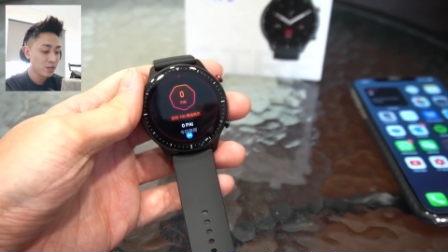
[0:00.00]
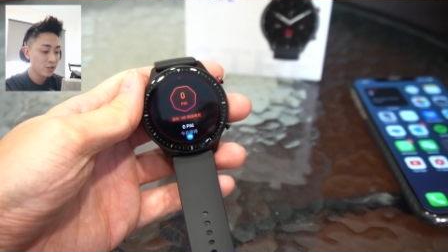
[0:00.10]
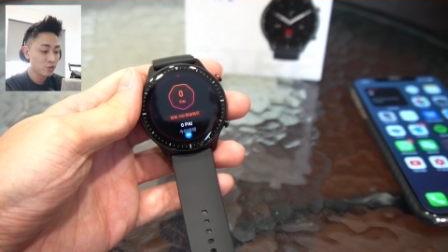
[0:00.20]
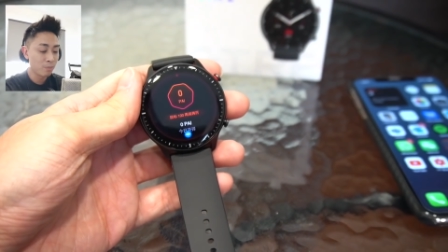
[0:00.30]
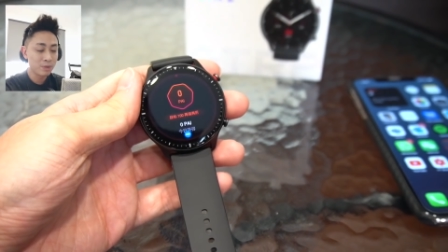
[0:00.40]

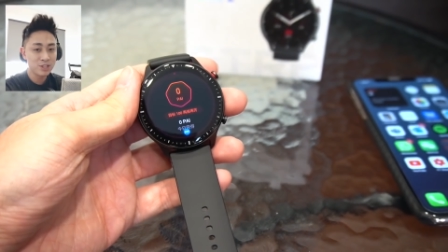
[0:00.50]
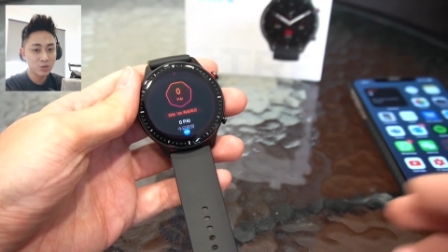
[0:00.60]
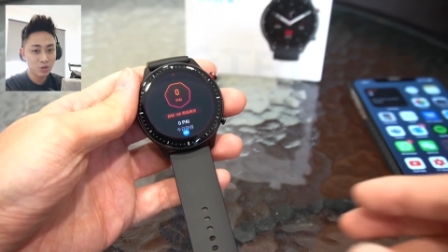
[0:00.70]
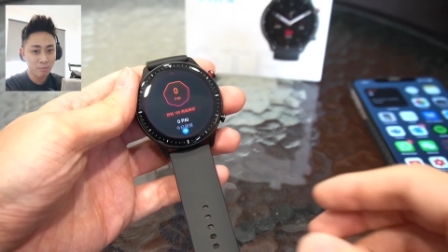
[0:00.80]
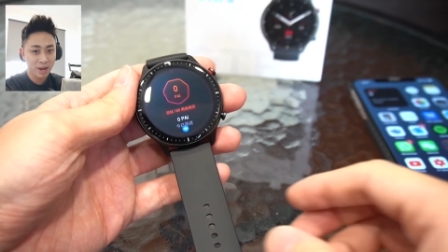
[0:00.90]
So please
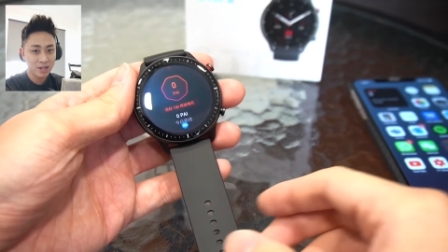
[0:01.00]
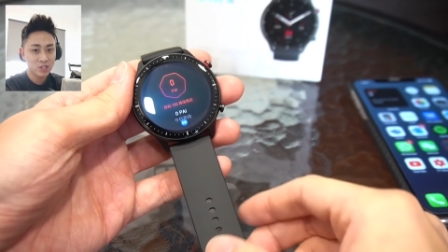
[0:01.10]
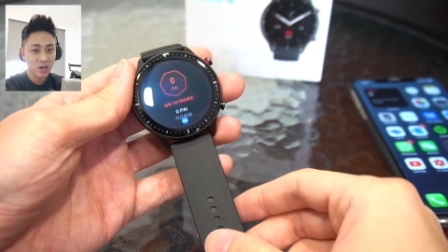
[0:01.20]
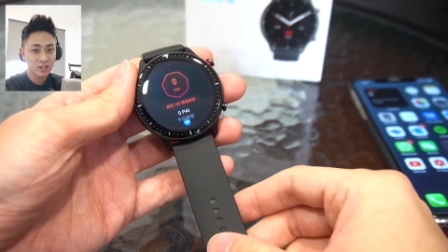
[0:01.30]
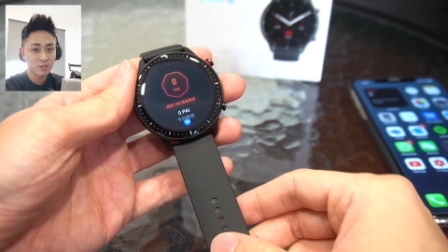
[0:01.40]
do not buy the
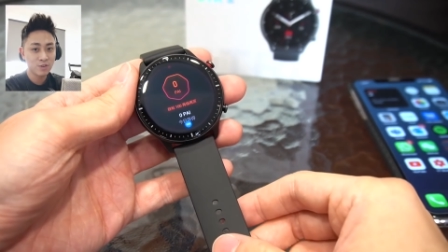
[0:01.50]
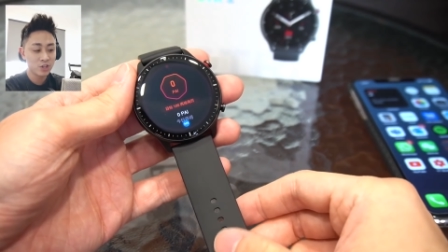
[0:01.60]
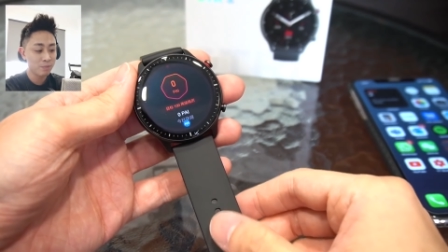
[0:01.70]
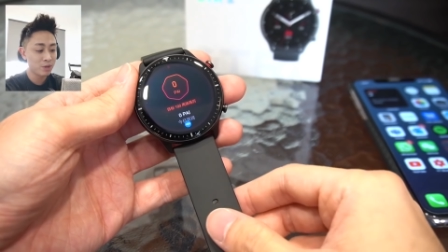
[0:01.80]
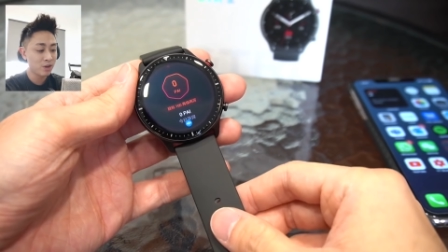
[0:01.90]
Chinese
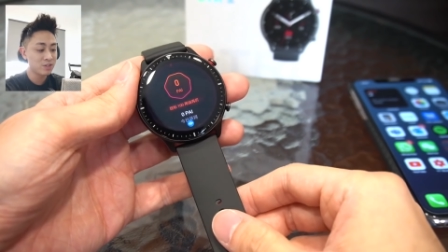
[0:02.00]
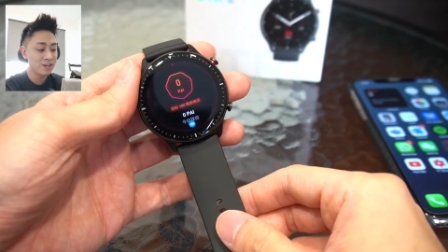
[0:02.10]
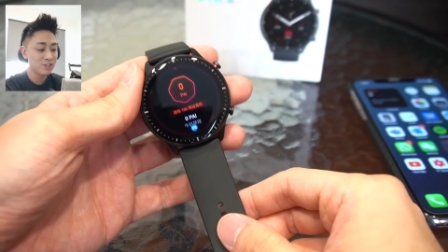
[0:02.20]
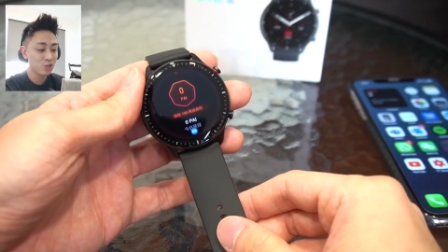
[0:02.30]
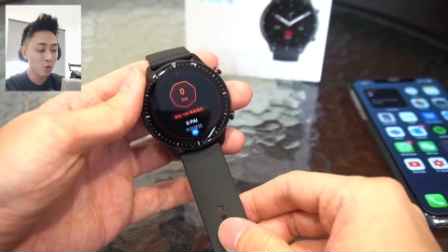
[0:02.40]
version because there
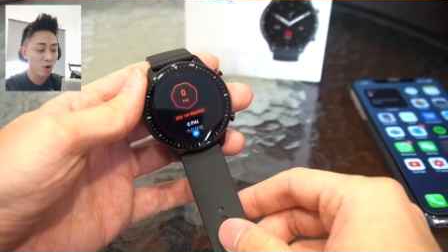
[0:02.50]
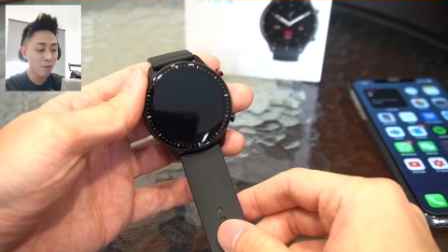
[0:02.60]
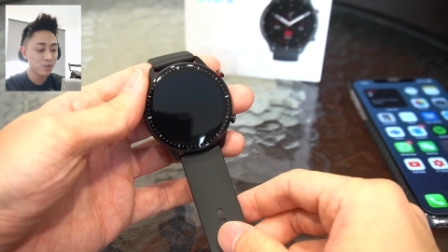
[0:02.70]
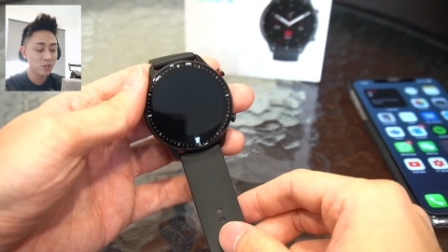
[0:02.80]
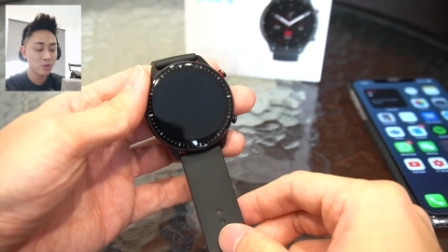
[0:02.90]
is no
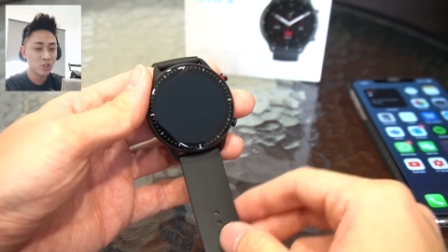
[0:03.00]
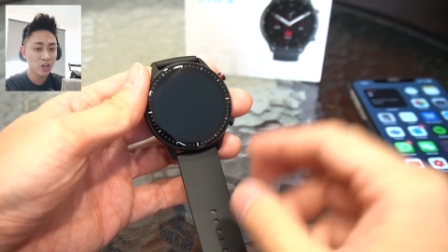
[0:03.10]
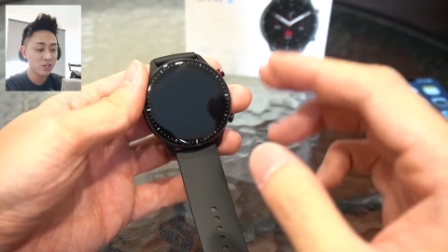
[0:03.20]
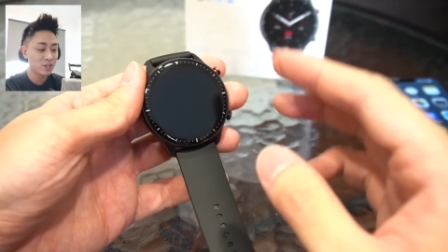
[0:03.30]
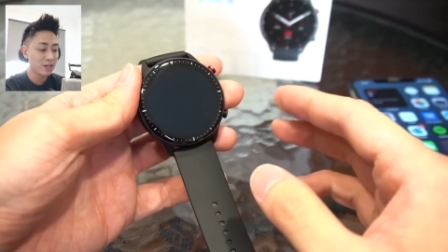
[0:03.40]
option to
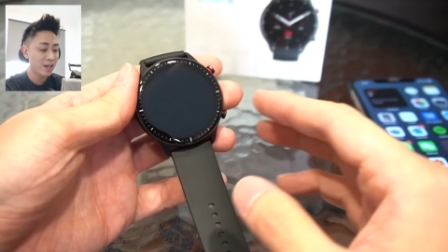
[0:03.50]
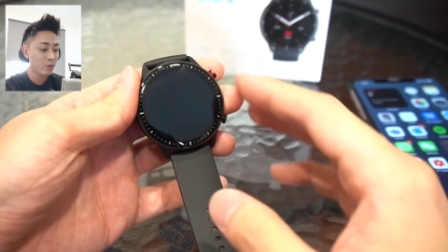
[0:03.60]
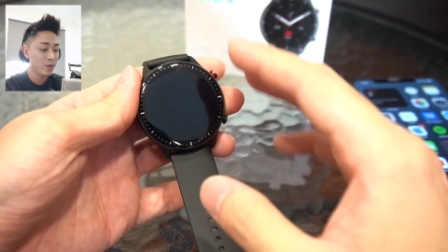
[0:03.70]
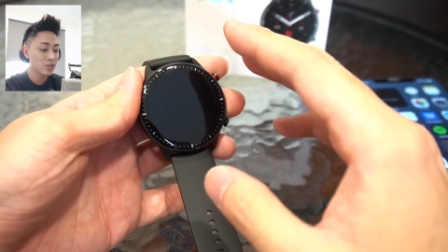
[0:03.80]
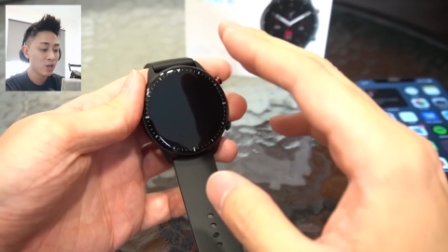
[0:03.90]
change the
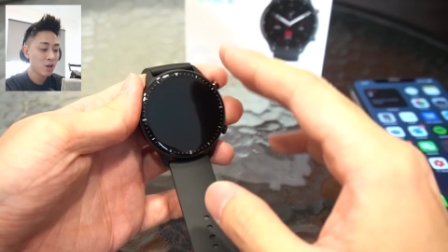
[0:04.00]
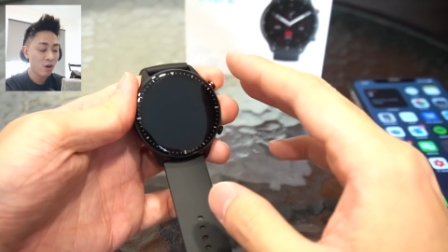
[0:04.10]
language on